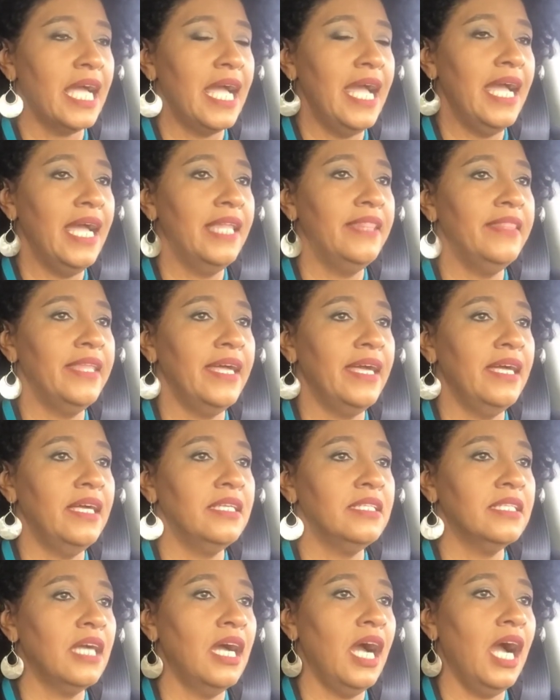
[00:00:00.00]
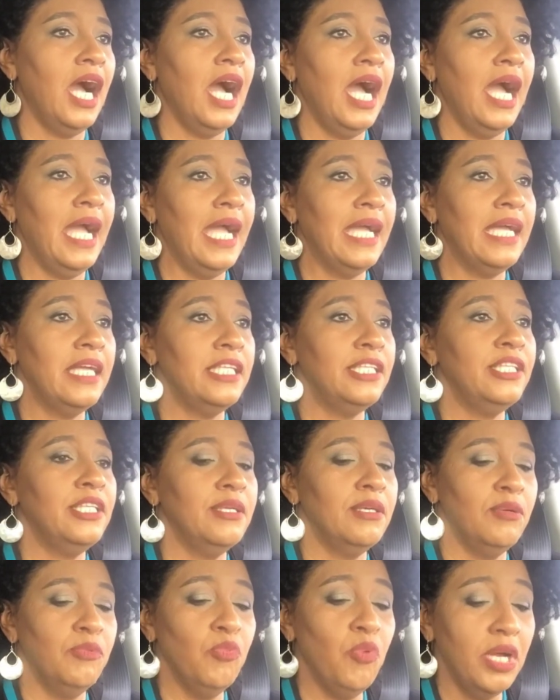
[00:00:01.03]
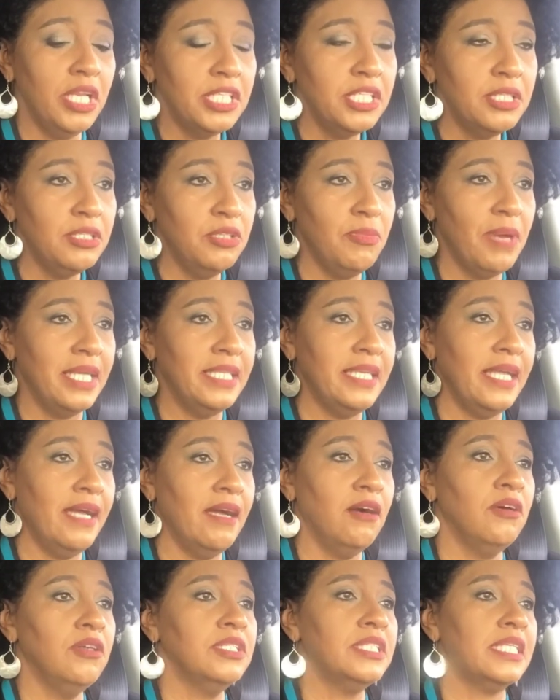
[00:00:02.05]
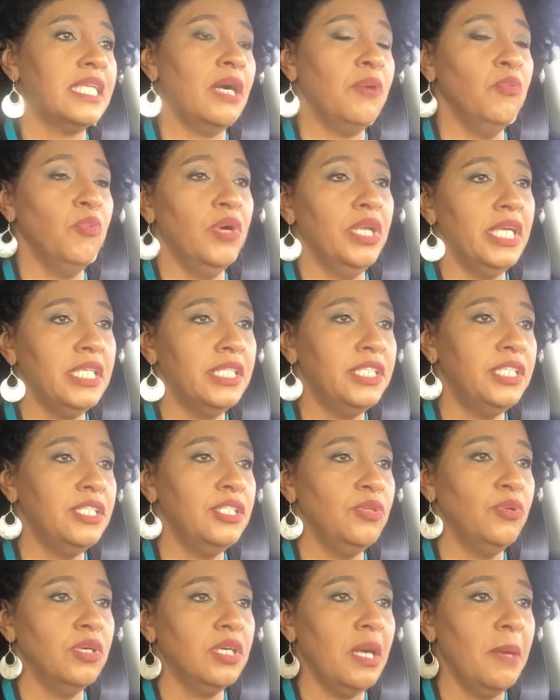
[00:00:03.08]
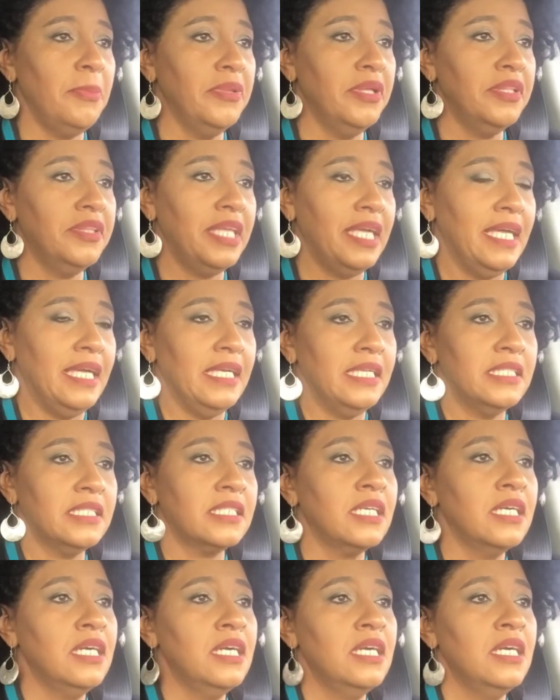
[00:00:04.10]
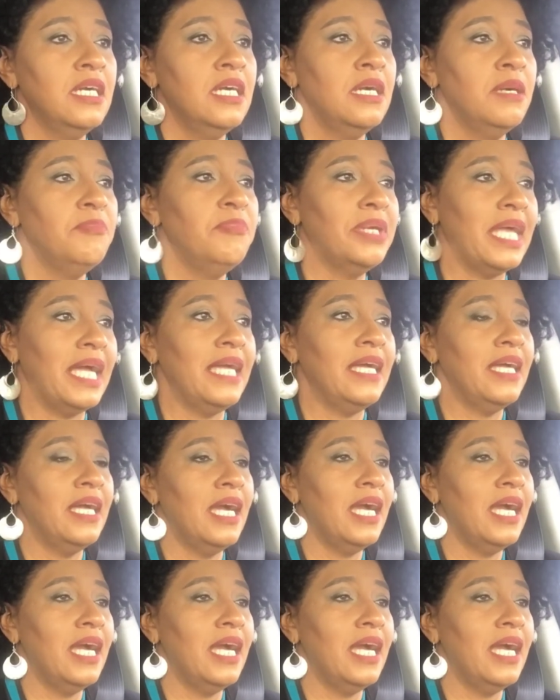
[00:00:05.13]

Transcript: And then I wanted to do my nails and I wanted to do a couple of things, but I,